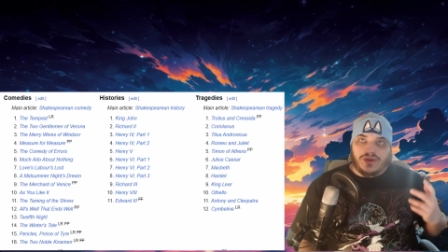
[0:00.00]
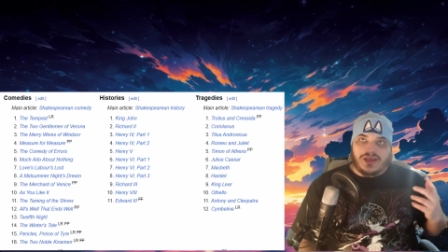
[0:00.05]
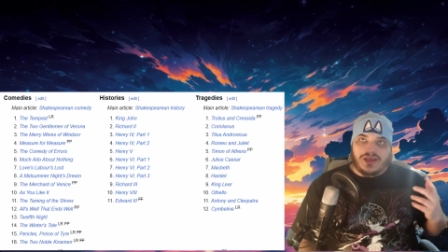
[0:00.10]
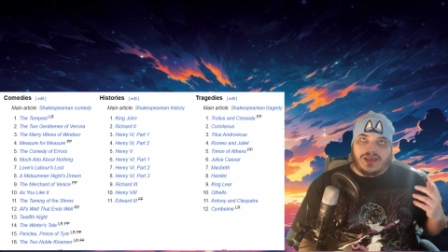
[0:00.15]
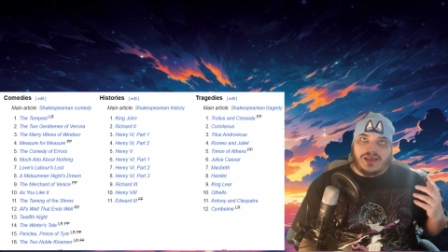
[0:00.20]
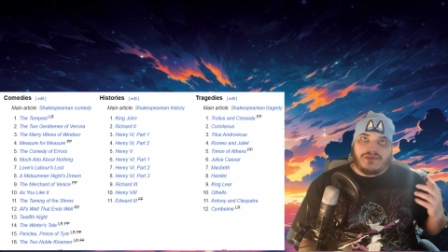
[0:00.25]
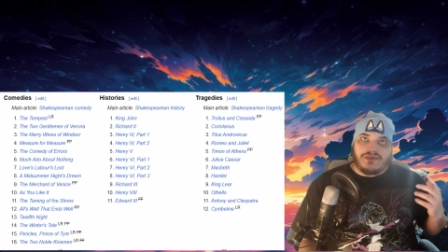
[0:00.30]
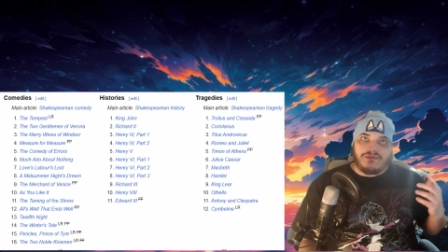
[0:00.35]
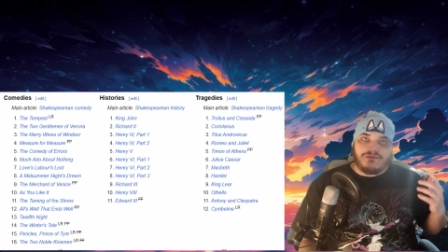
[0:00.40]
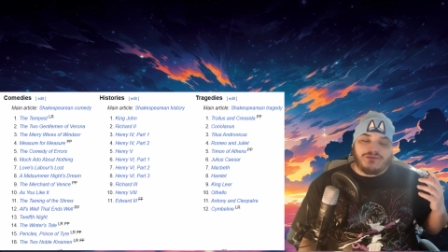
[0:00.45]

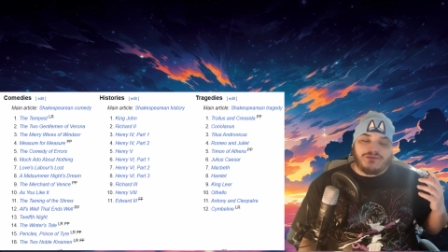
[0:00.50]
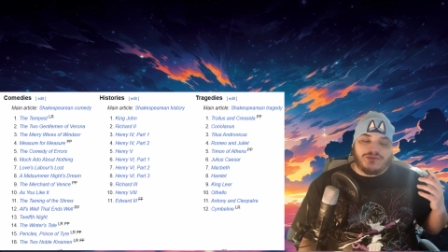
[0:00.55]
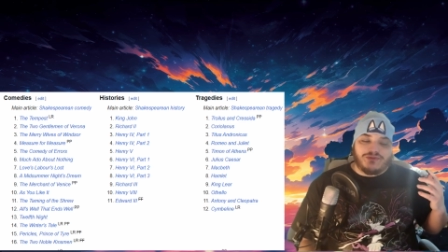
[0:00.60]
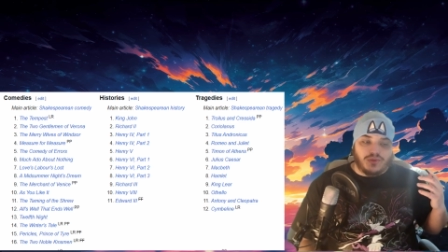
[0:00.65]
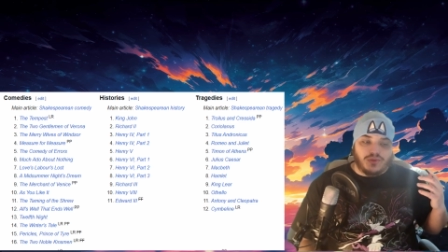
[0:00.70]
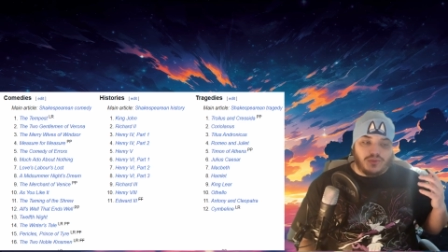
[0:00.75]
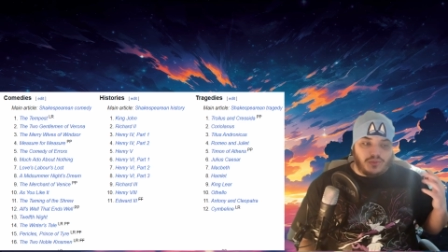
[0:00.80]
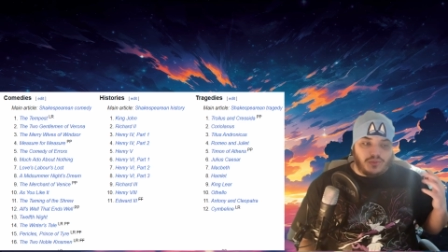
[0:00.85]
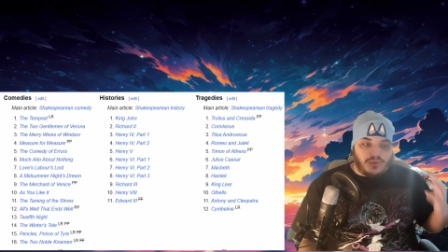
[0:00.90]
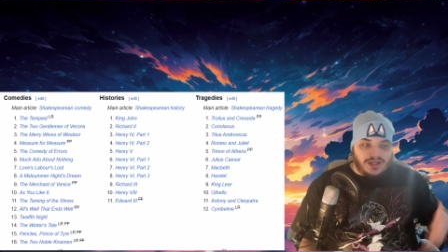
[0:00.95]

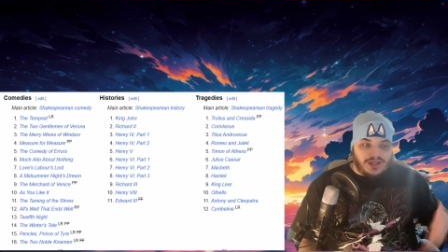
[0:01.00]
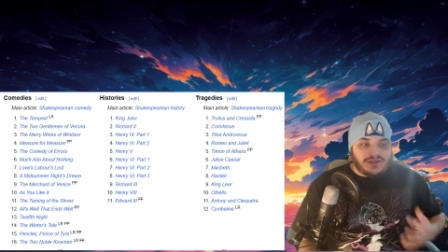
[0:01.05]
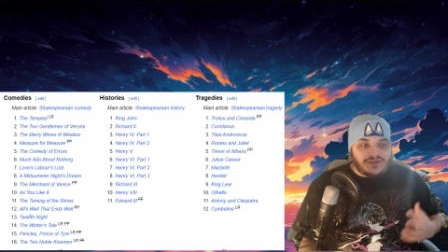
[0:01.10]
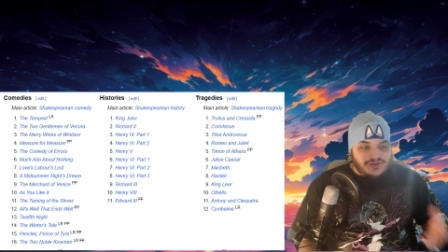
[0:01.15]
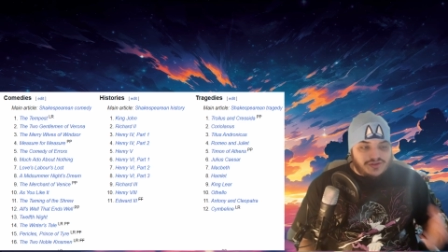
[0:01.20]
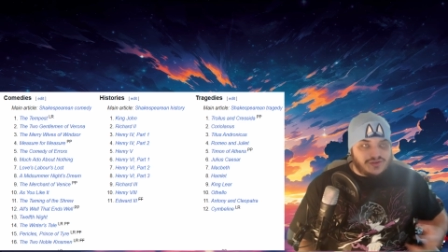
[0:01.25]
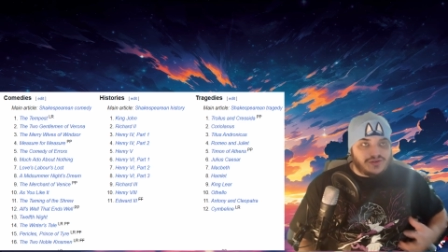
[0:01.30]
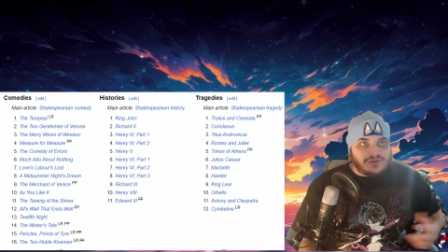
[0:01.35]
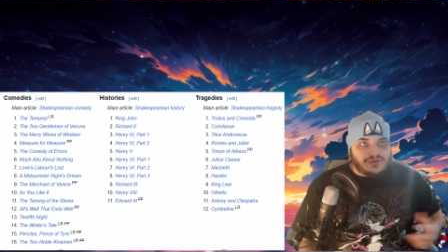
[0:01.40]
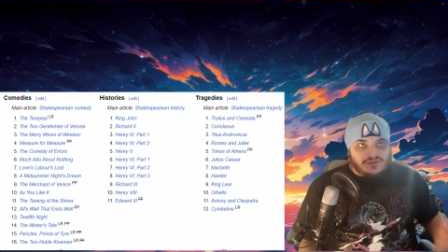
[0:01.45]

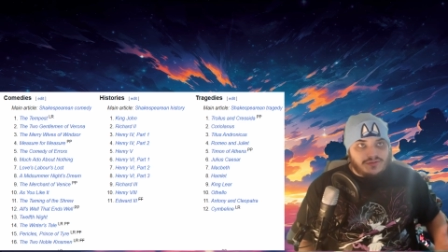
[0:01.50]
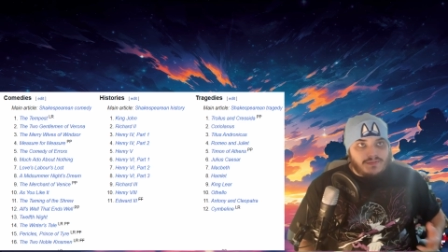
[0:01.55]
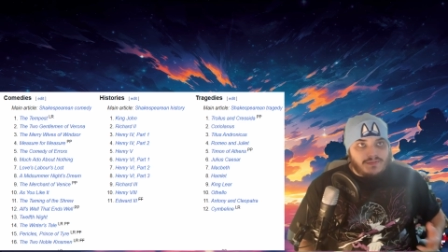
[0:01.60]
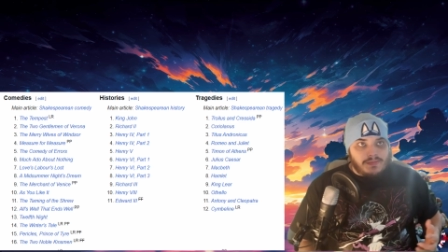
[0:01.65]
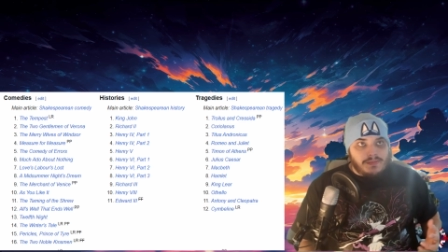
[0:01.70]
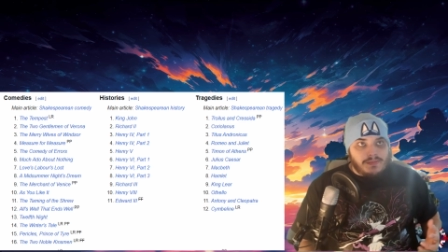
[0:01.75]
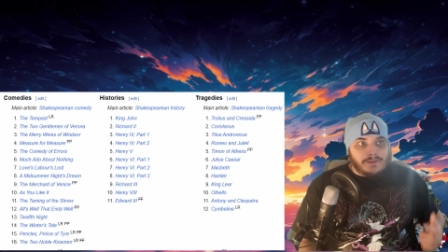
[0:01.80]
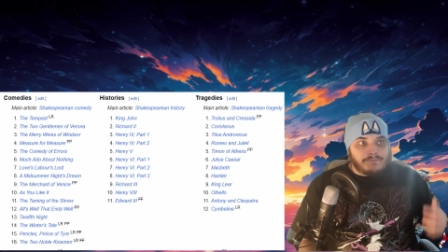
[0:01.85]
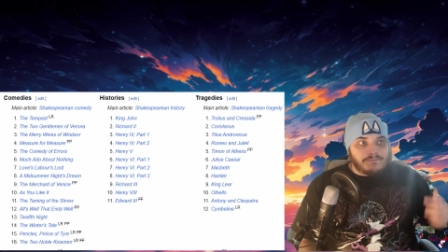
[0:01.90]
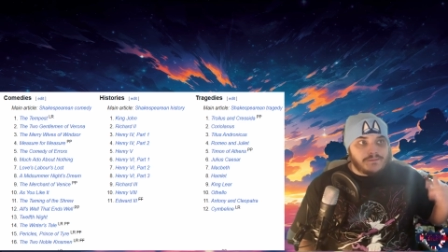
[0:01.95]
influential
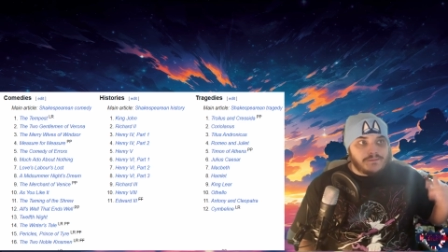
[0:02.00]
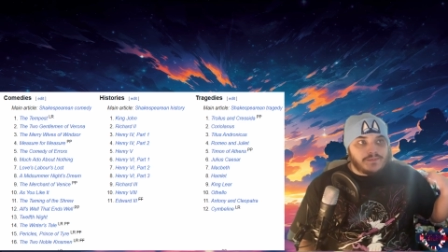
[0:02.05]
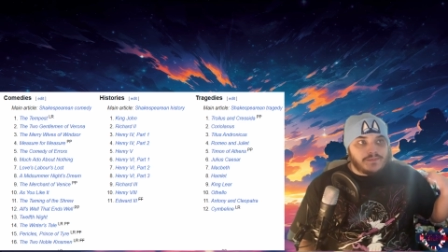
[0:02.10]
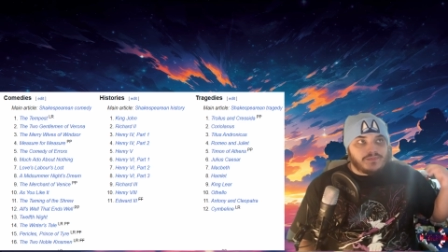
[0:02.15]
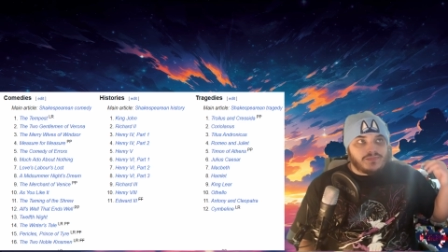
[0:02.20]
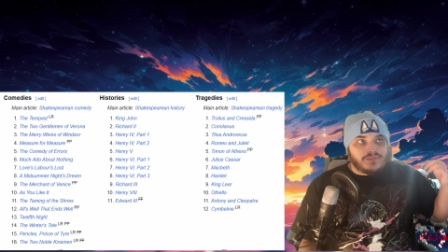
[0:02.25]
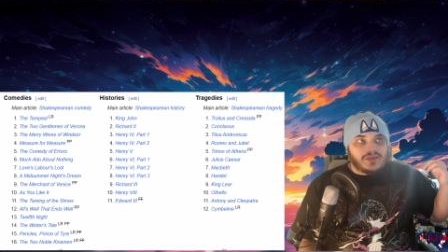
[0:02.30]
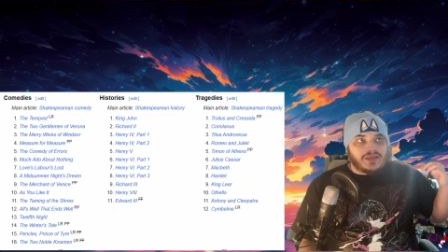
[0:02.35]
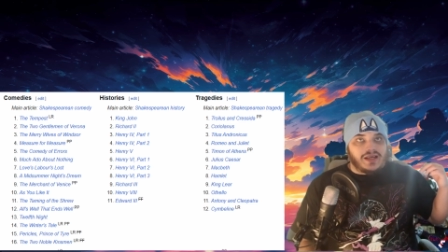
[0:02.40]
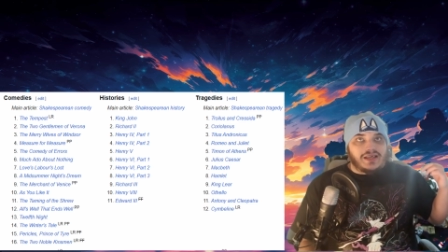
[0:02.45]

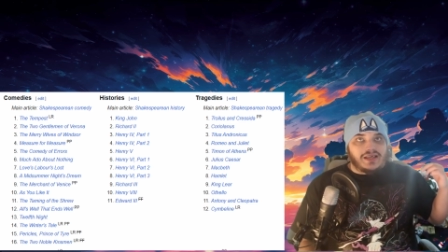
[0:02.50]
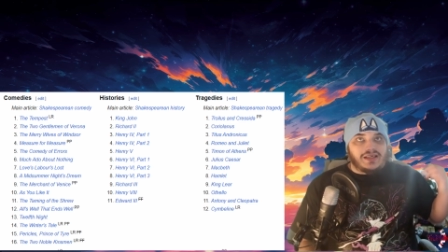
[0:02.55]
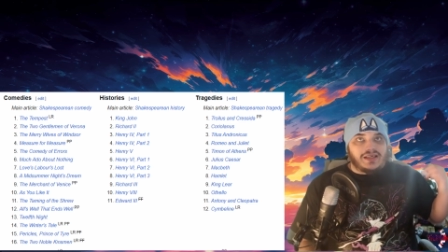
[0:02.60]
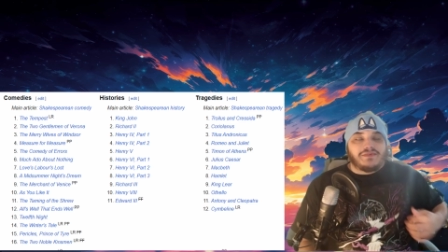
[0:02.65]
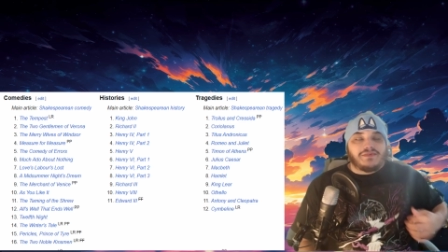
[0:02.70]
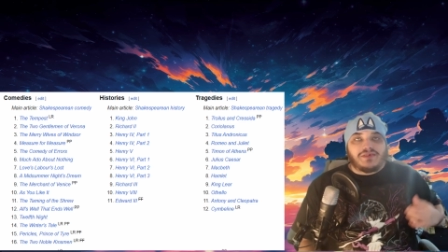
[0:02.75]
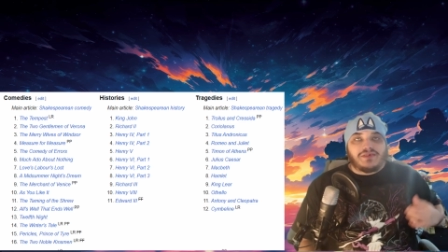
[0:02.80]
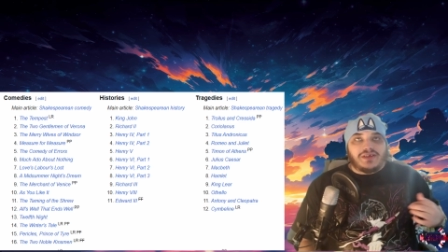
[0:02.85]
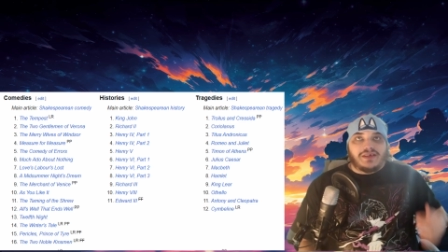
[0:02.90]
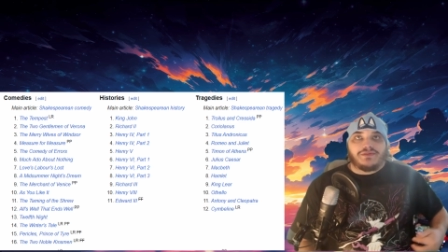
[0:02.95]
that
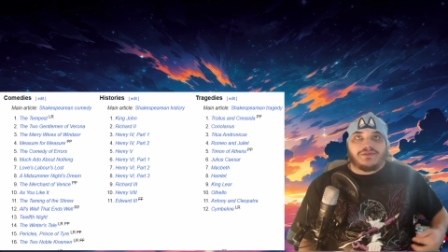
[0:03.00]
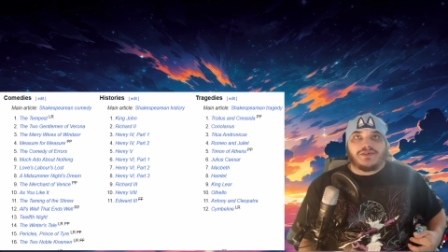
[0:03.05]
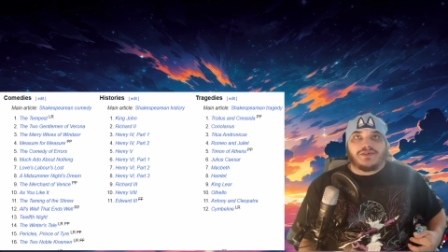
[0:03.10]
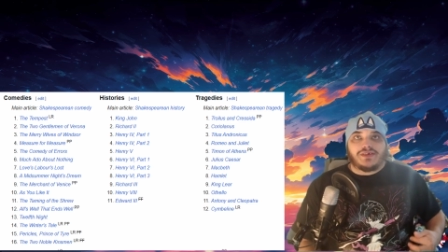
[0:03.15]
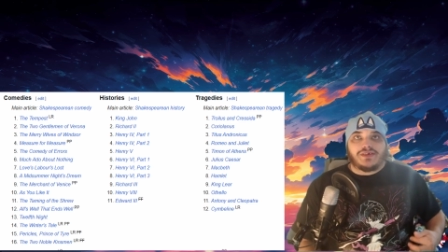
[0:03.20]
even if it's